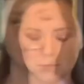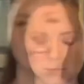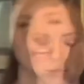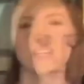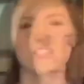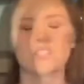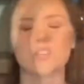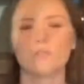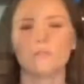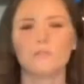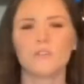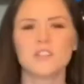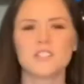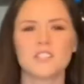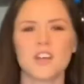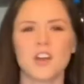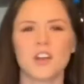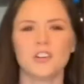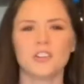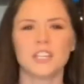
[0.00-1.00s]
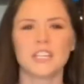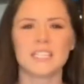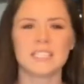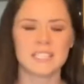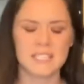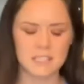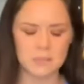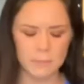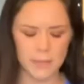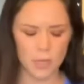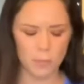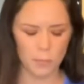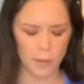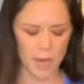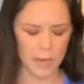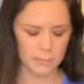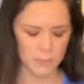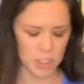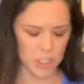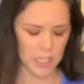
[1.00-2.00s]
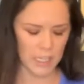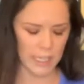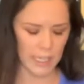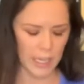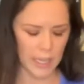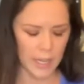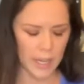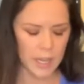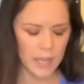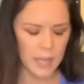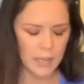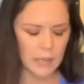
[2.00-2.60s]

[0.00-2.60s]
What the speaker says: So first on our list is meal prep chicken.